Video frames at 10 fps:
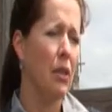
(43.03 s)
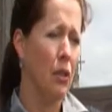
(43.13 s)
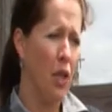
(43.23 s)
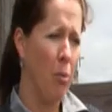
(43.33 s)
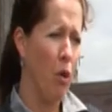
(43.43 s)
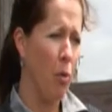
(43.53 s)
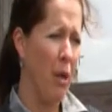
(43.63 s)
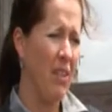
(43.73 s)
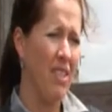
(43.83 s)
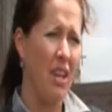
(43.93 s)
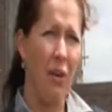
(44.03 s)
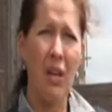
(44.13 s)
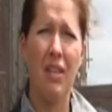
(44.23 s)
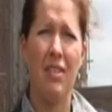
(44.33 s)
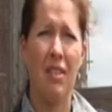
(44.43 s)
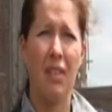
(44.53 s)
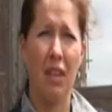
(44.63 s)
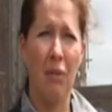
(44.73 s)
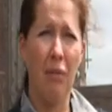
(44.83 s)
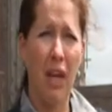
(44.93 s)
learning more about dairies and the
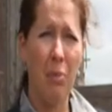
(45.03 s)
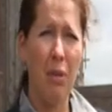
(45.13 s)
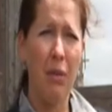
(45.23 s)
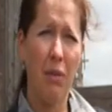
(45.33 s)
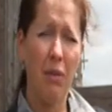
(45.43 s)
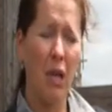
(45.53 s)
confinement